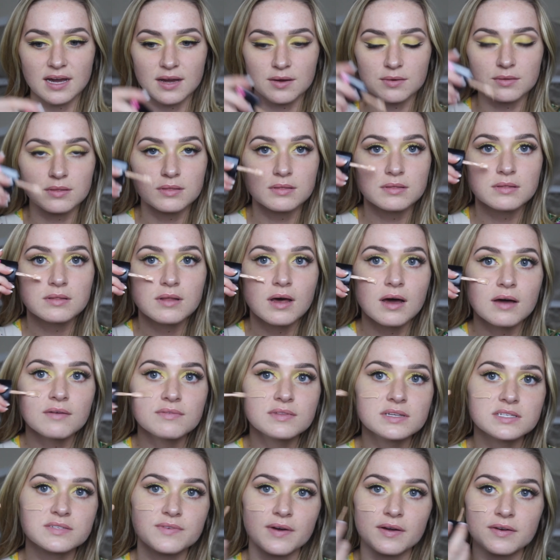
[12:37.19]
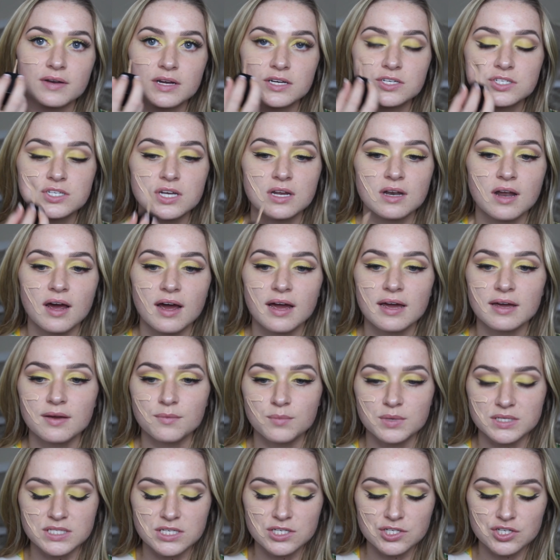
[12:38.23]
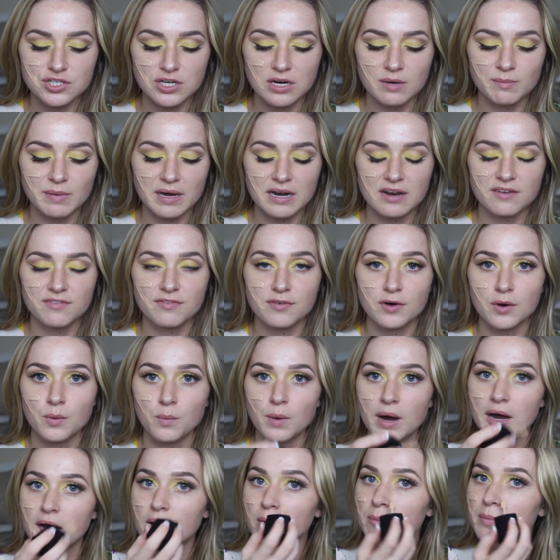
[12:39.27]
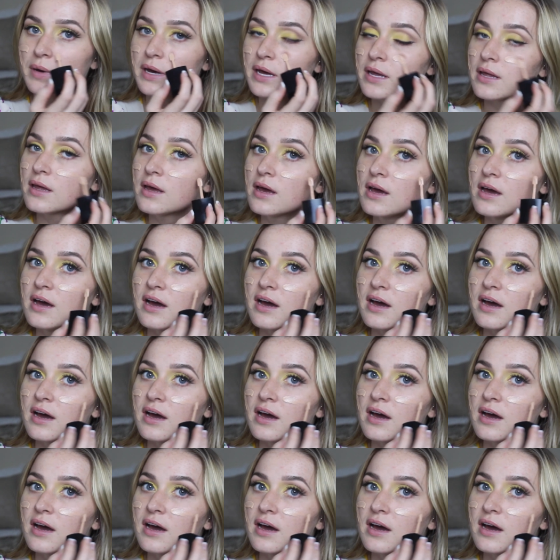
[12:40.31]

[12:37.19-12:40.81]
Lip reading: I love this foundation. I wasn't sure about it for a while, but